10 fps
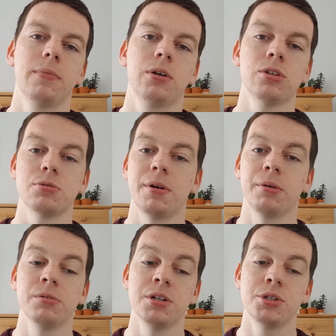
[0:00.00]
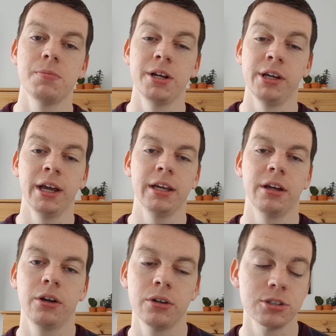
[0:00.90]
customer acquisition? Where do you get your
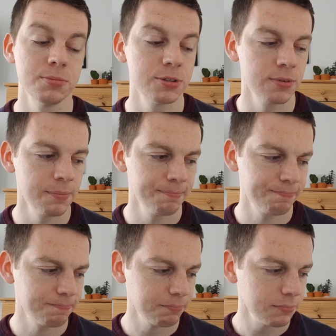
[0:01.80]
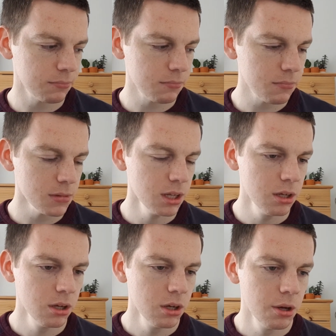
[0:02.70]
customers from?
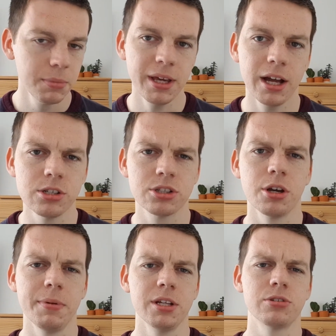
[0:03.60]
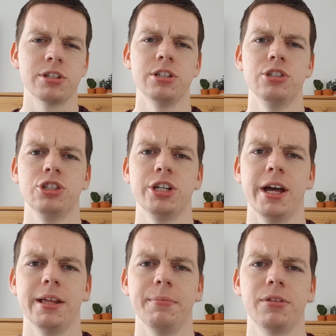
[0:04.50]
But yeah, I just thought it'd be interesting to
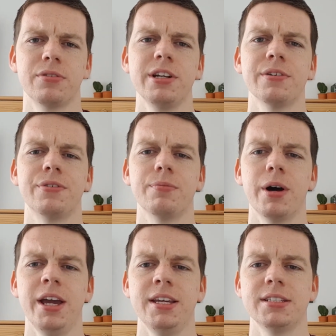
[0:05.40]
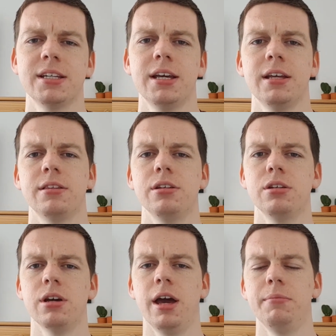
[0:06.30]
share them 3 different ways that
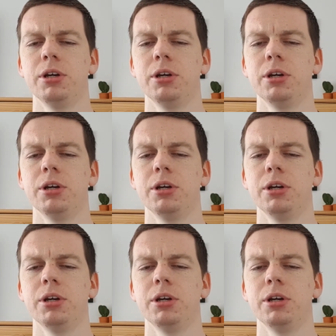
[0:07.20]
you